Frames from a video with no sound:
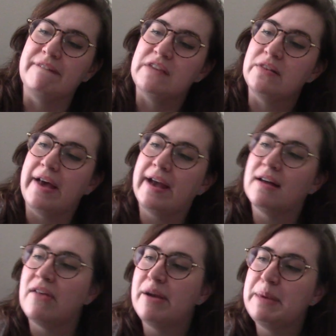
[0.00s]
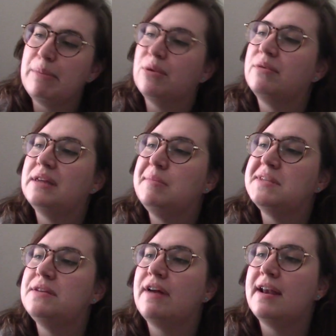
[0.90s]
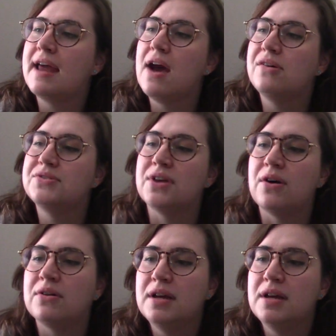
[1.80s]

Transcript: I feel like a lot of people are really busy right now, so